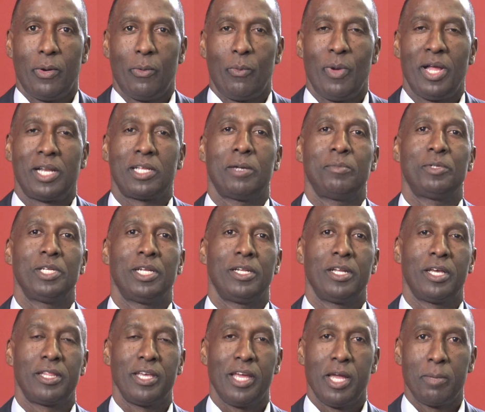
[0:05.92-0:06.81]
welcome to
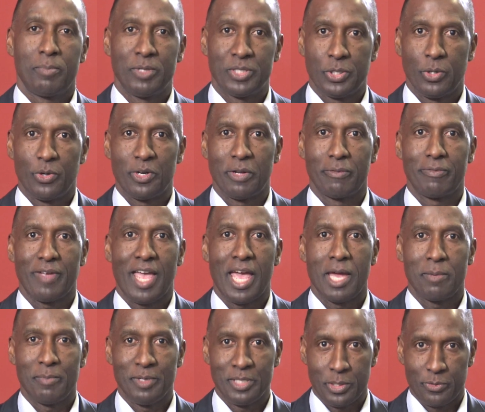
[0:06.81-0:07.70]
another episode of
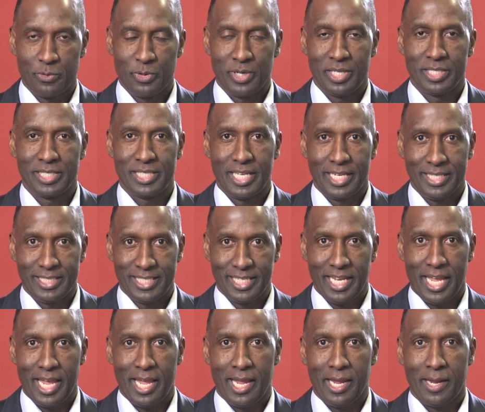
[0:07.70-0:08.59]
Edmonton Real Estate
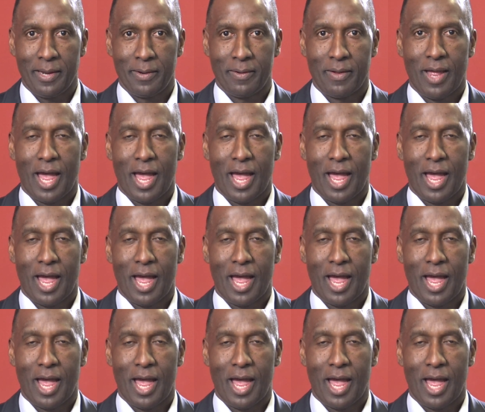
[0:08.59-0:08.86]
Today.